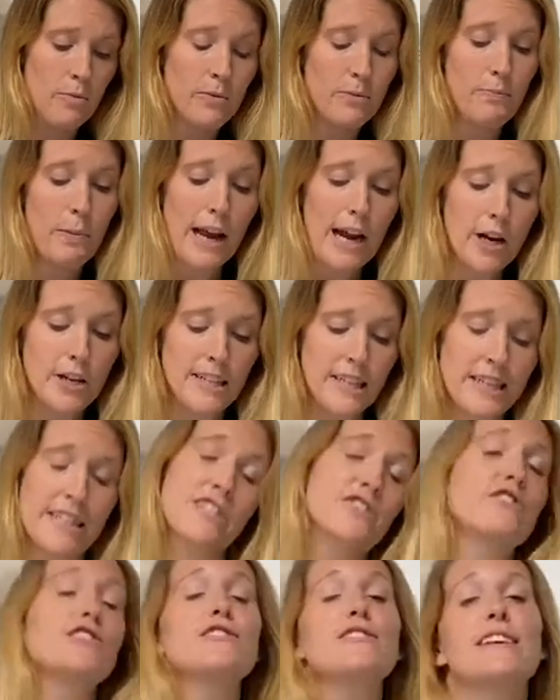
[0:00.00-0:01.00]
pair
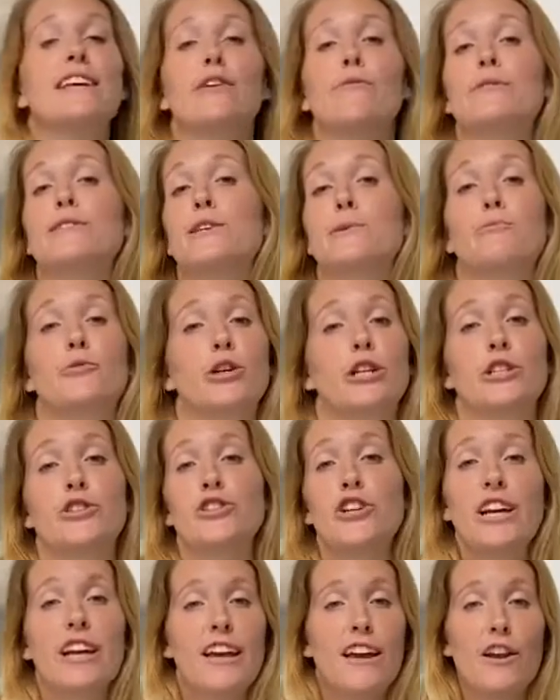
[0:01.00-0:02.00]
deliciously with some grilled
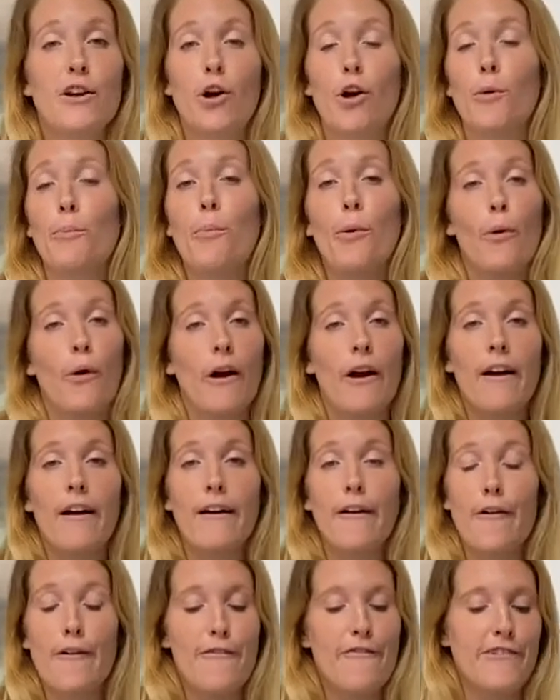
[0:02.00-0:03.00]
chicken or pork
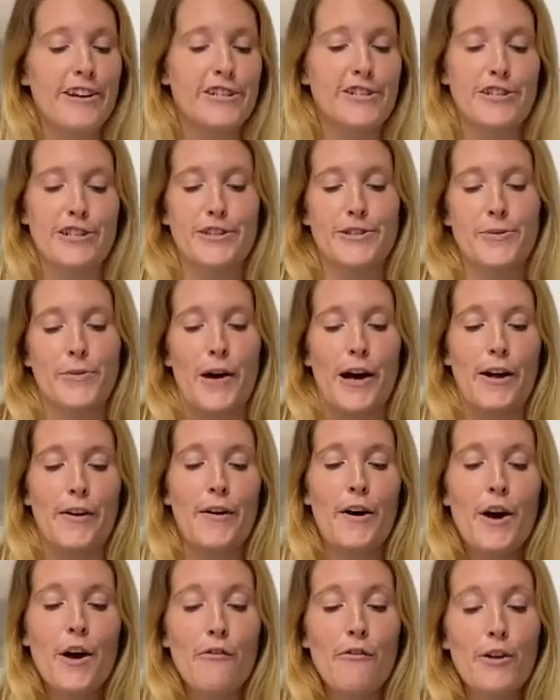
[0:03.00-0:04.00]
or fish as
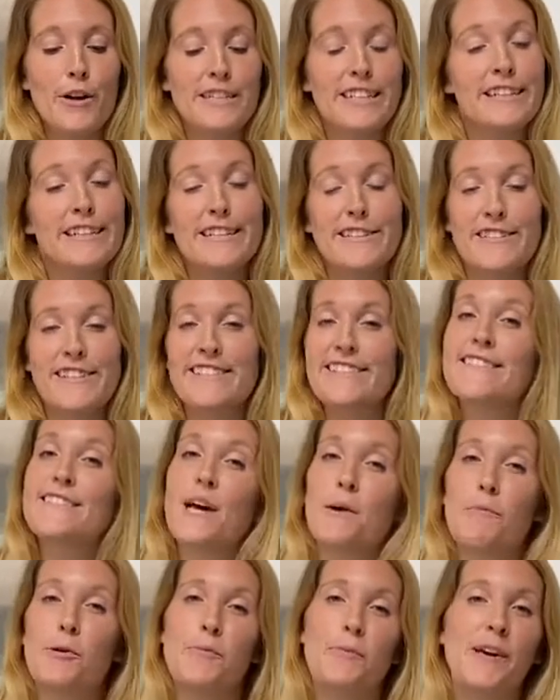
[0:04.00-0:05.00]
well for a delicious
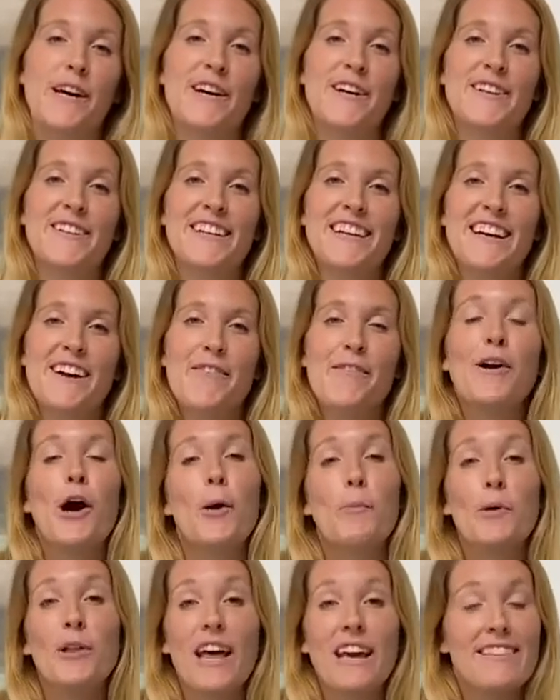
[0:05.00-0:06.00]
summer meal. We
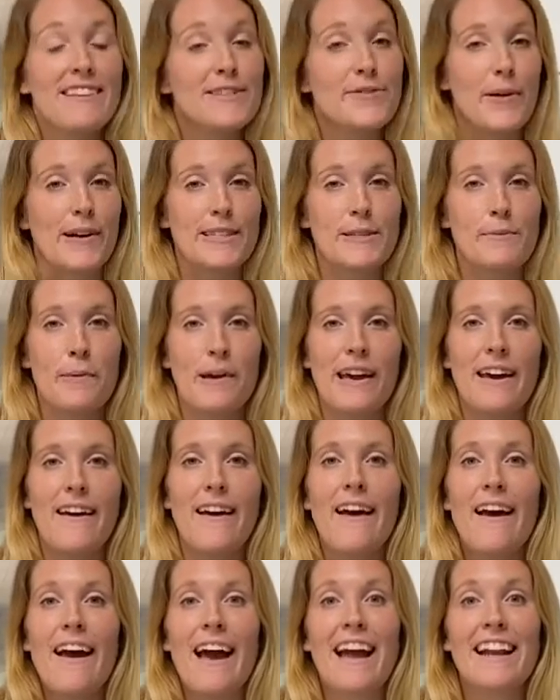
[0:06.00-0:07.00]
hope you like this recipe,
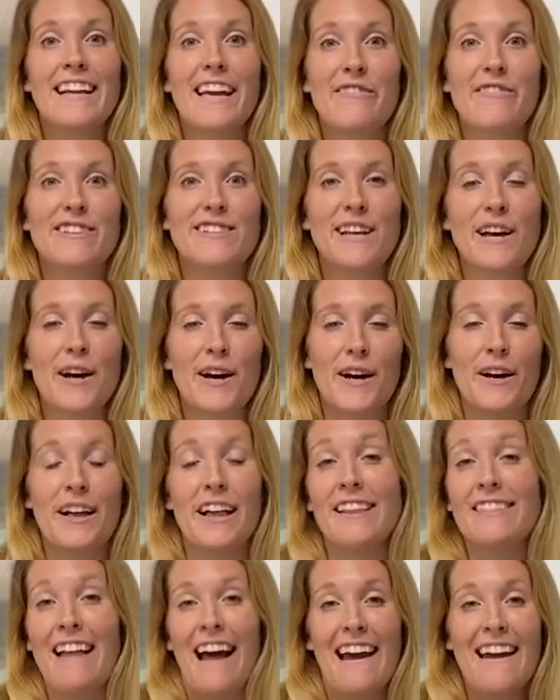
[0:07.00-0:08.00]
and give us
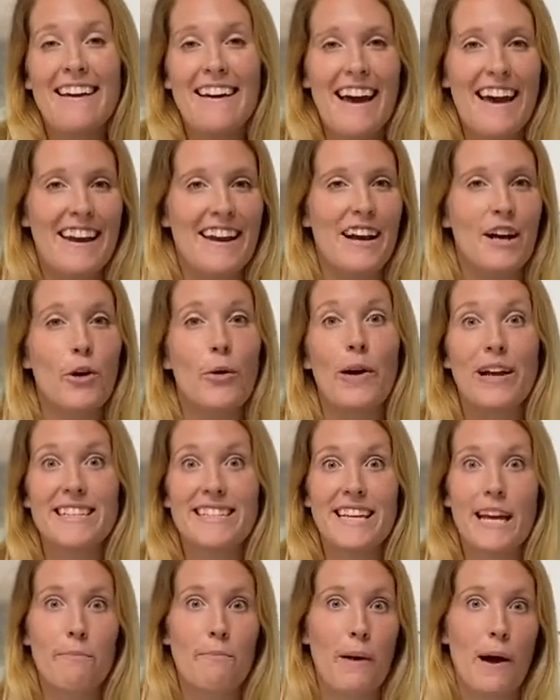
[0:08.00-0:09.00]
a like and a quick
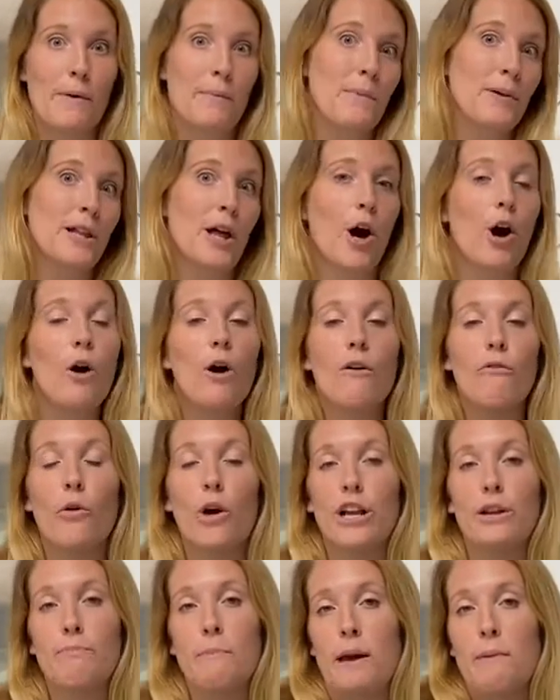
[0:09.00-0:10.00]
tip down below of
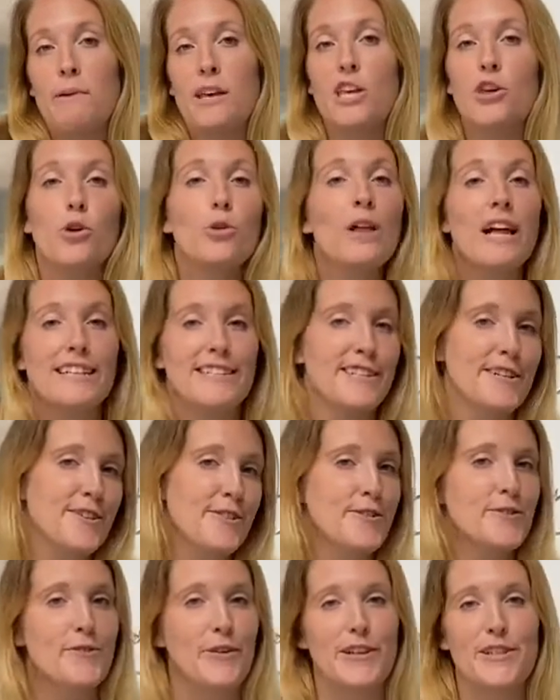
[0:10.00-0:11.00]
what maybe you like to
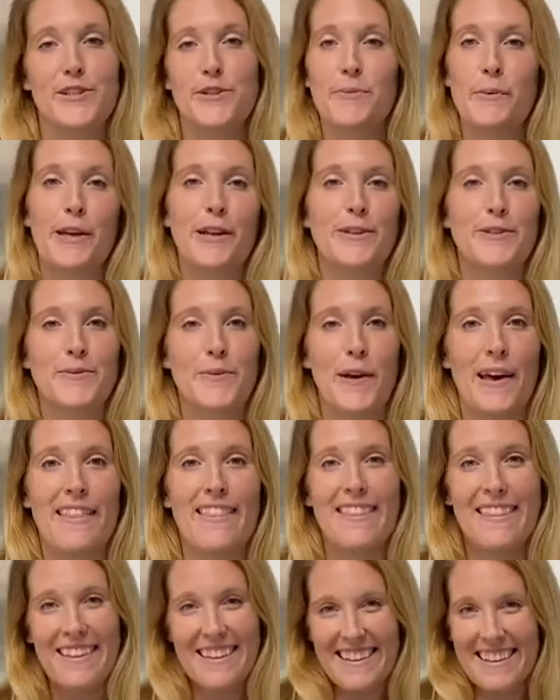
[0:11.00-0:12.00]
use fresh tomatoes with.
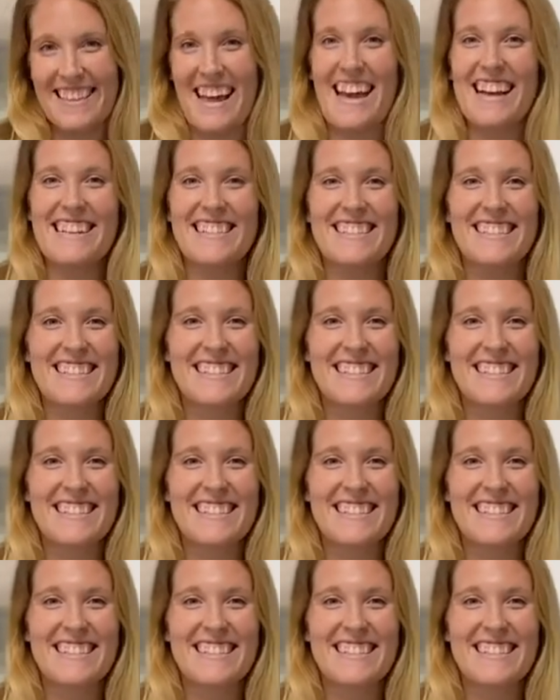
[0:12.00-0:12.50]
Thanks.